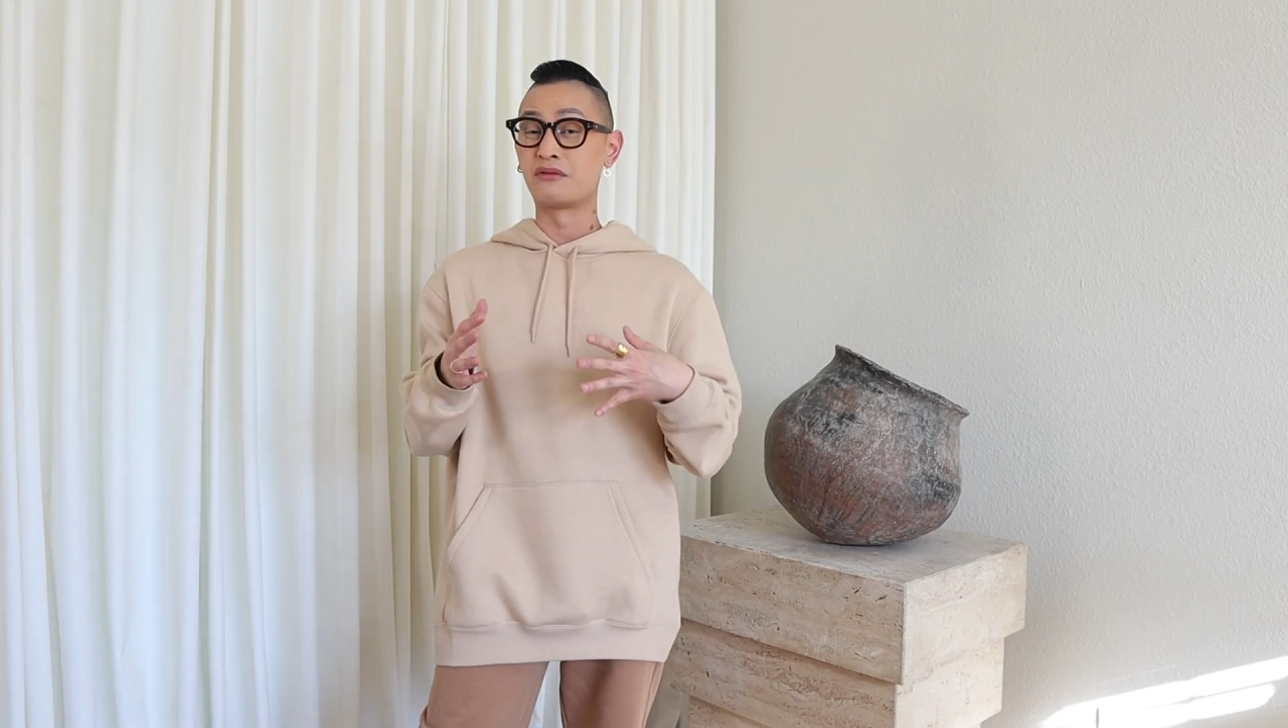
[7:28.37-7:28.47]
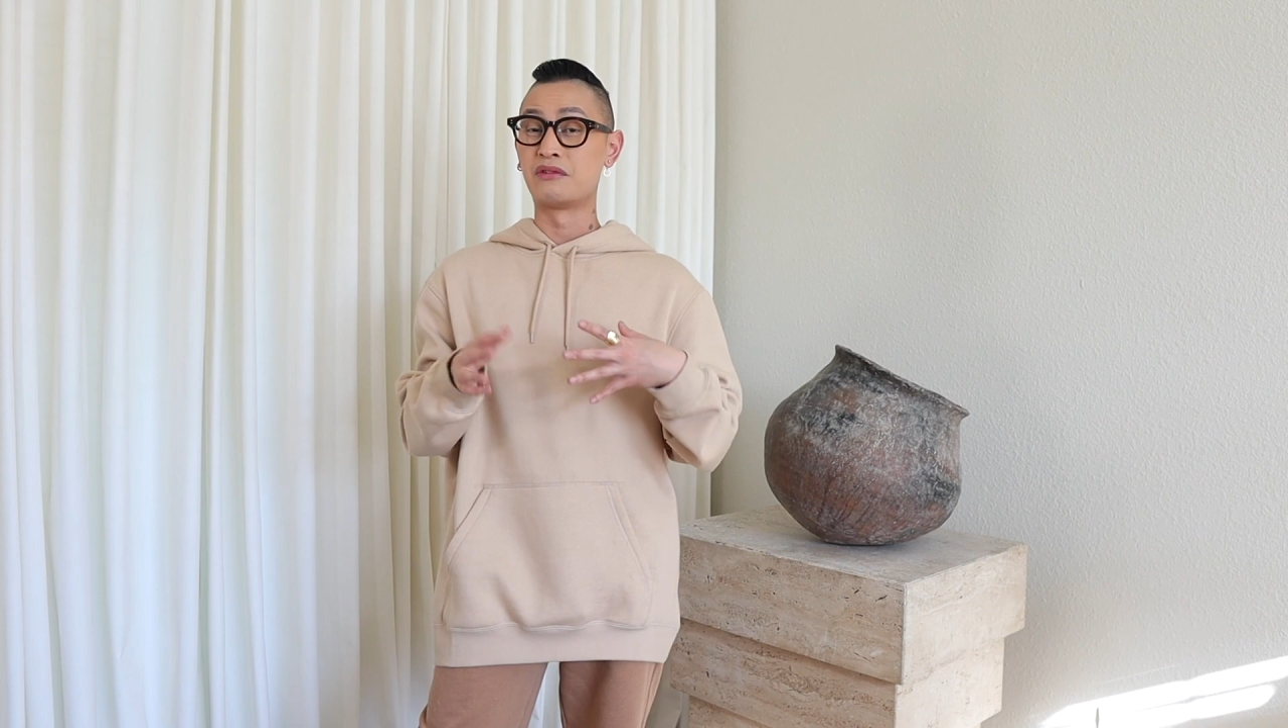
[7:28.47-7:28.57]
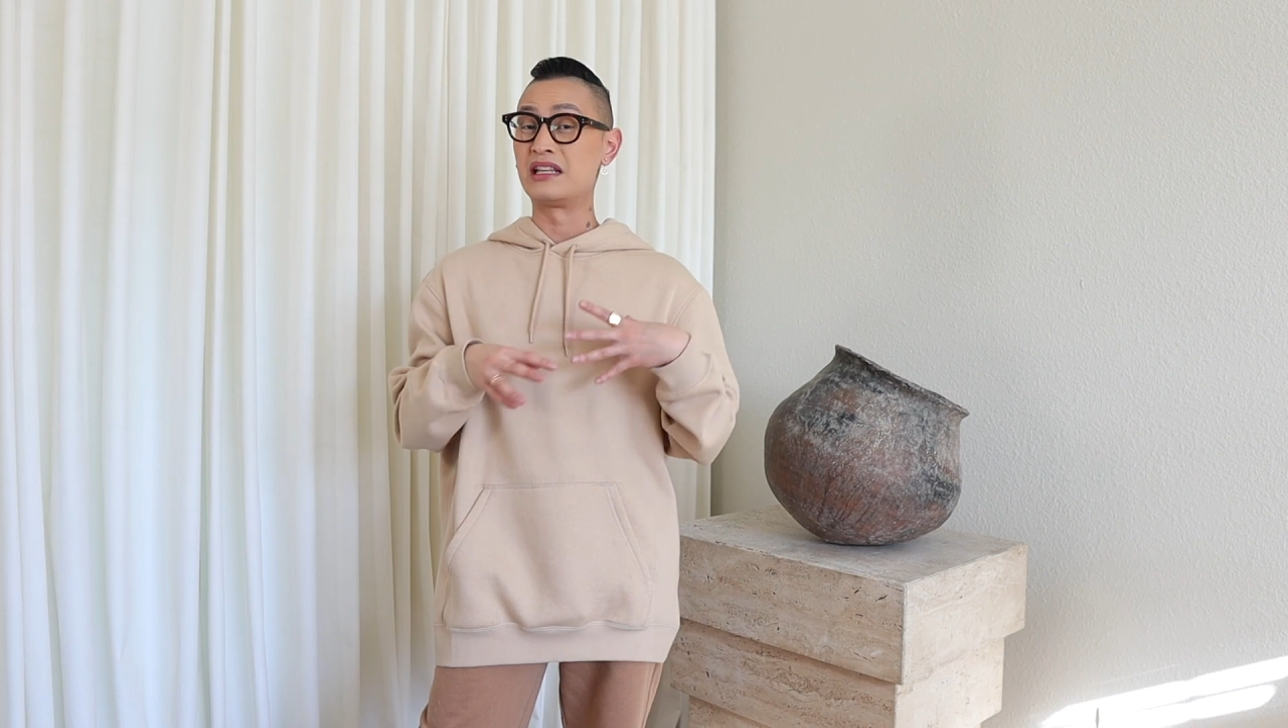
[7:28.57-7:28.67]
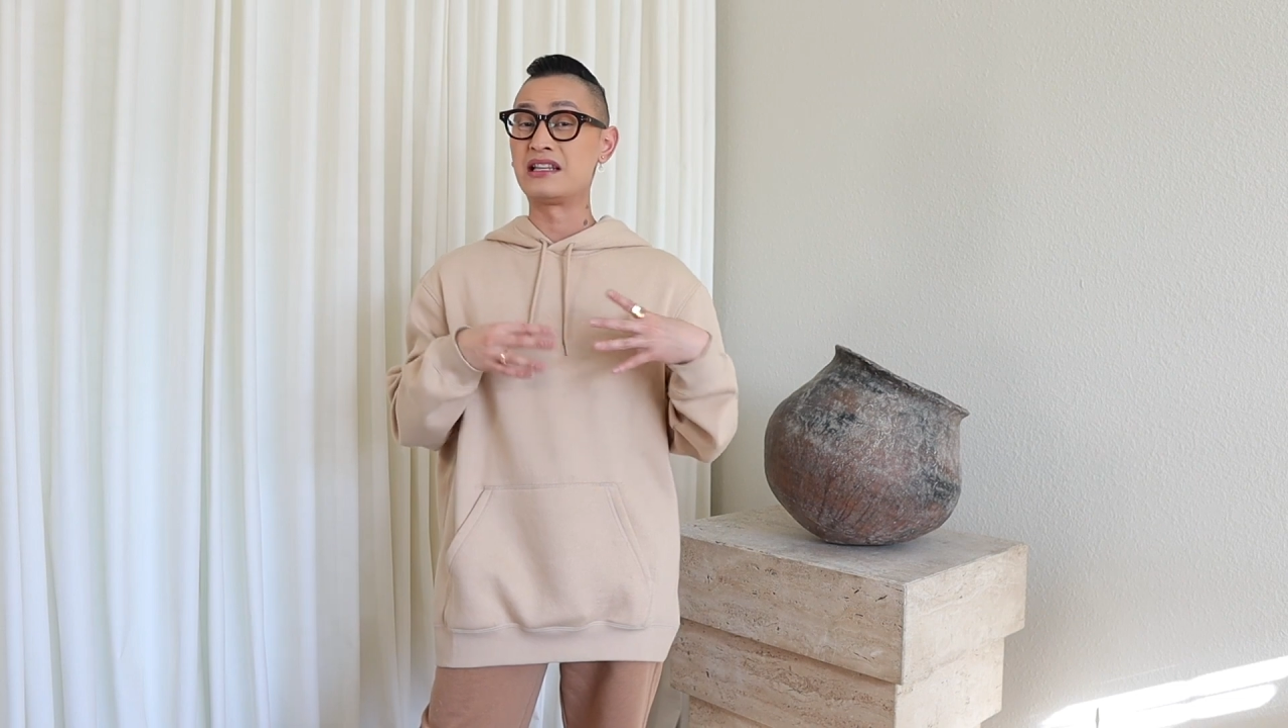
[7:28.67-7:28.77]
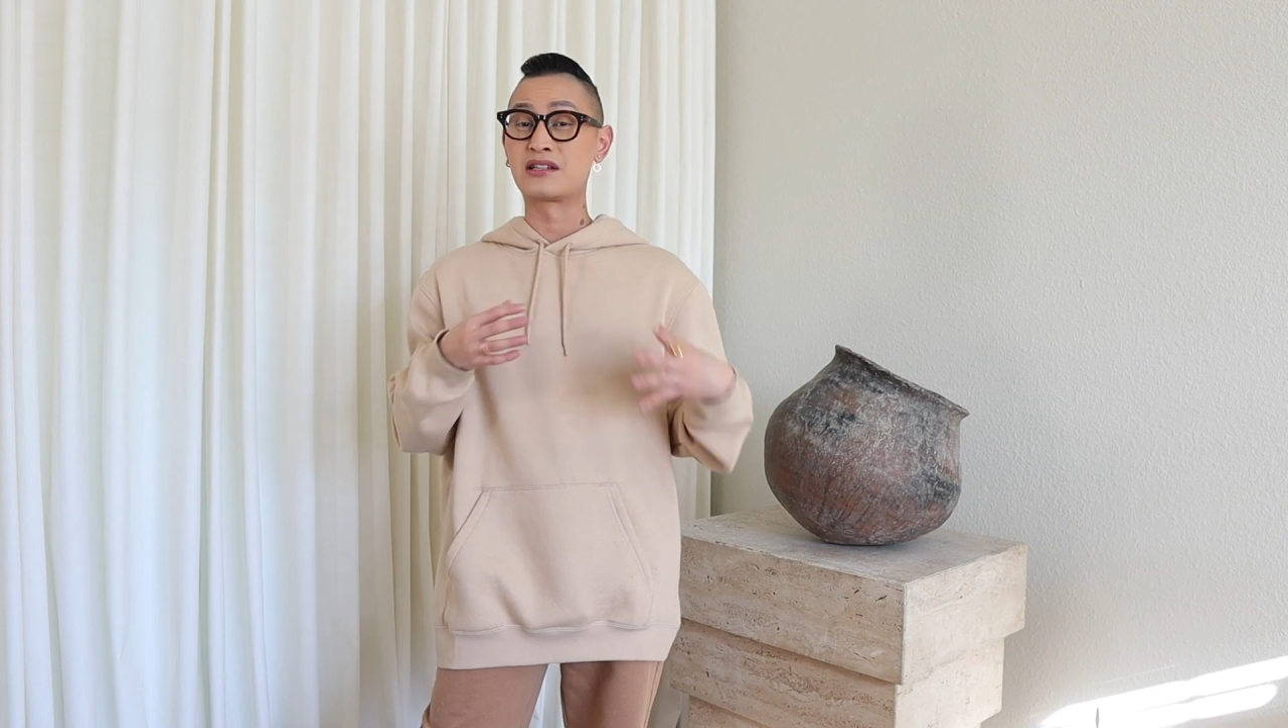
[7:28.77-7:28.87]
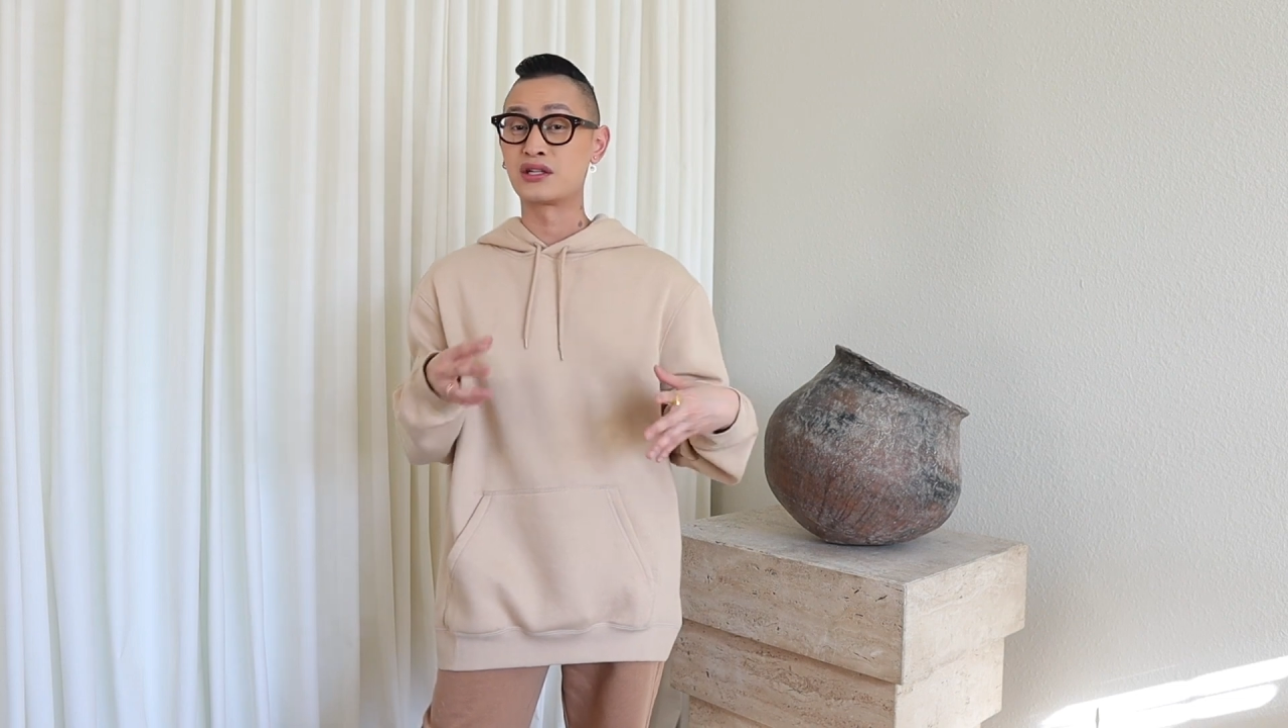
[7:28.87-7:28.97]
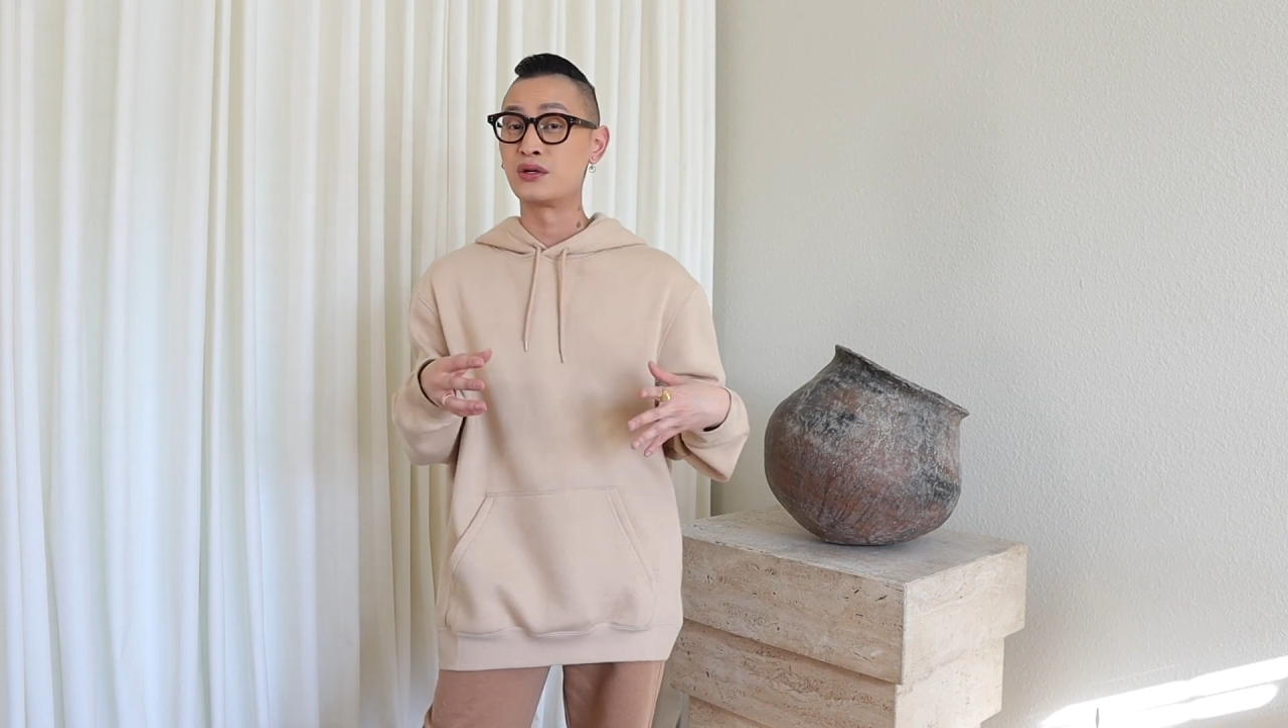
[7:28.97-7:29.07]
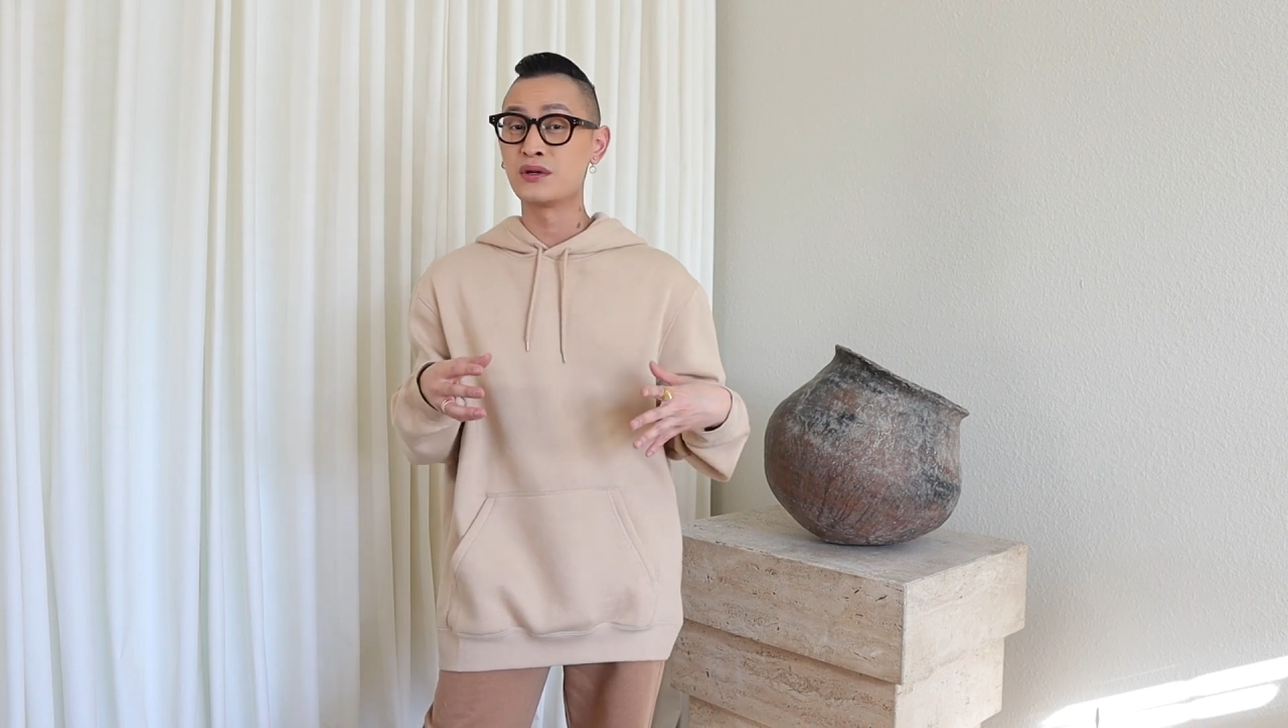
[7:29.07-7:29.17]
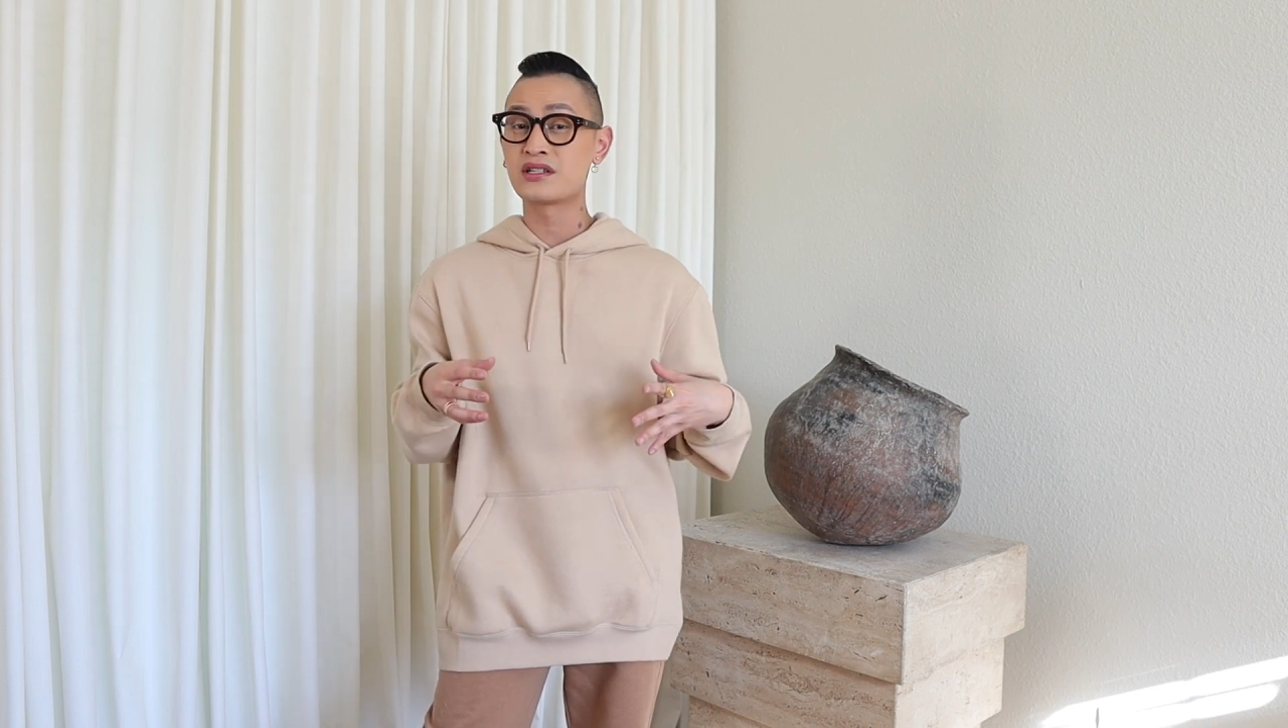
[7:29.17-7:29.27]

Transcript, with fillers: really soon,